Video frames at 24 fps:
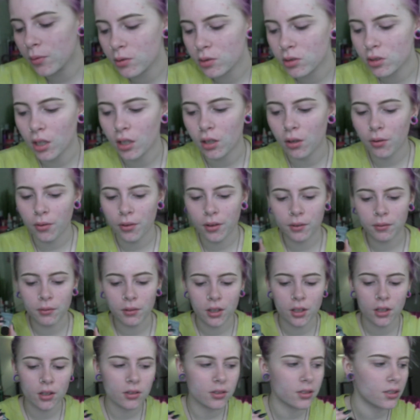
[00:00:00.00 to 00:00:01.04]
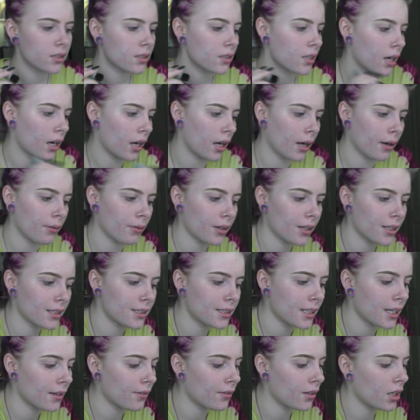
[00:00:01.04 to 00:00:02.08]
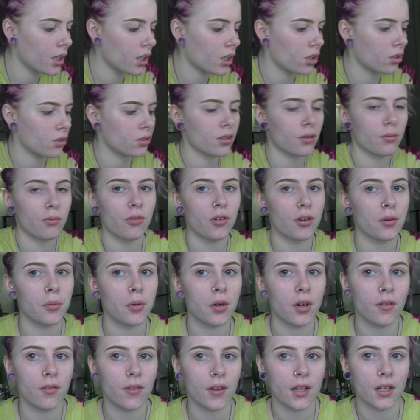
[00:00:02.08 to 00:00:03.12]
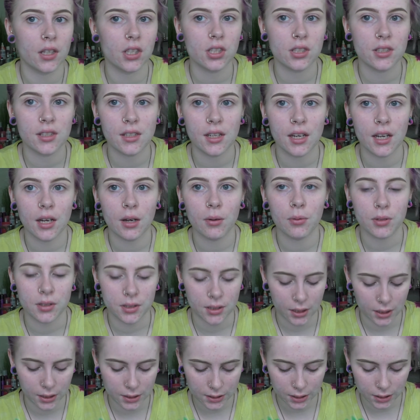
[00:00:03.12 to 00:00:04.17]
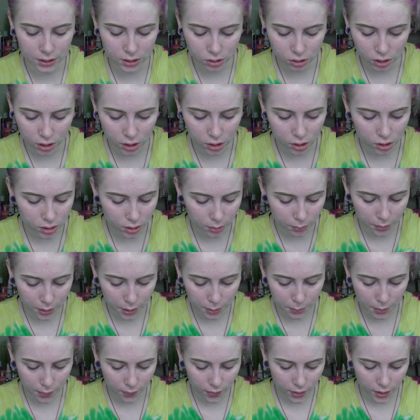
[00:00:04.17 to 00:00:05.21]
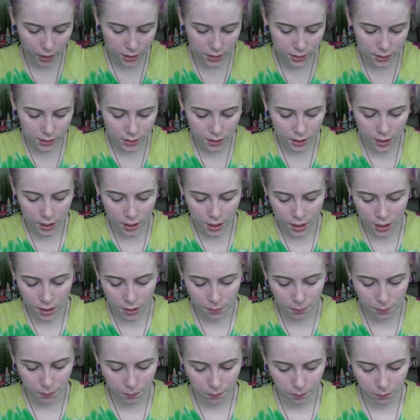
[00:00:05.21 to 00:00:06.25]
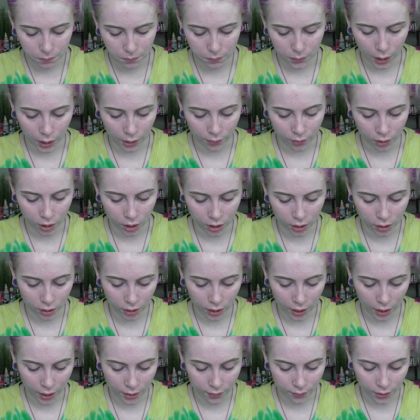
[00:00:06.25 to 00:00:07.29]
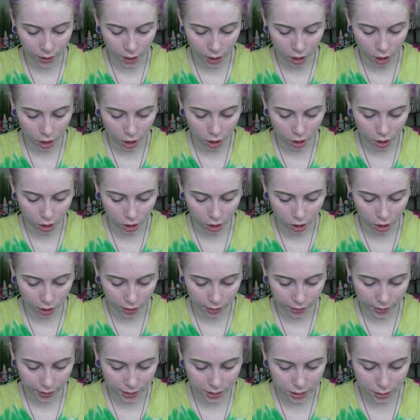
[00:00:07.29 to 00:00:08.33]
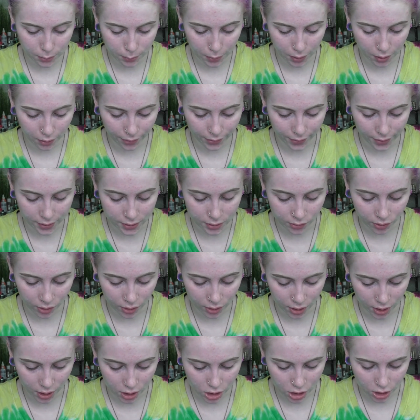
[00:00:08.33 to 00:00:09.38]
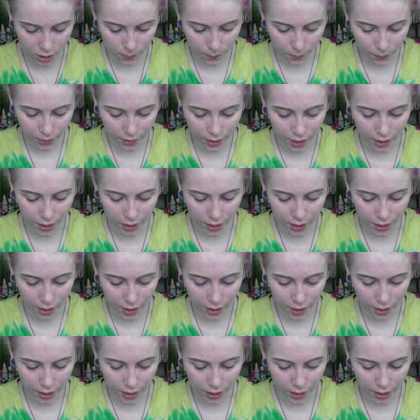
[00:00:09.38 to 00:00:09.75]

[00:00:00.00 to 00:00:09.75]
So I don't think I'm going to use this today. I'm going to save it and use it for more of like just a day I want like sunscreen or something on my face. I've heard good things about this foundation.